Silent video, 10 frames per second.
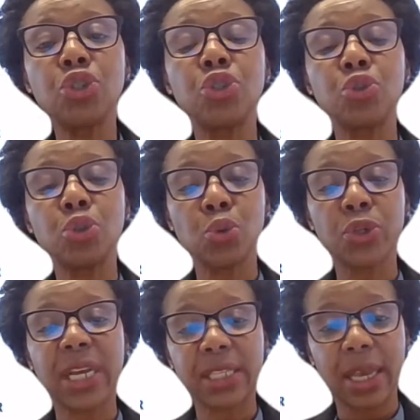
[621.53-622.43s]
to use
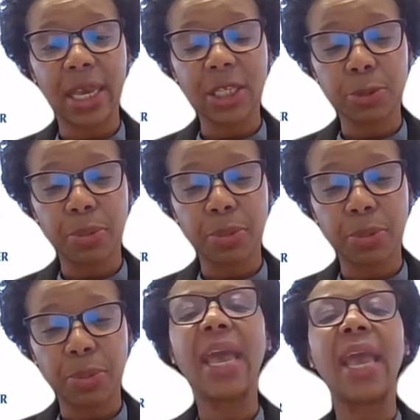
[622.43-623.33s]
water
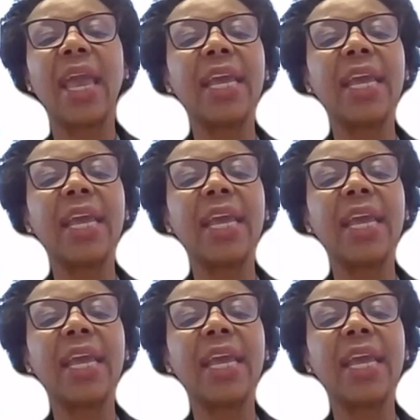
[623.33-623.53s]
sparingly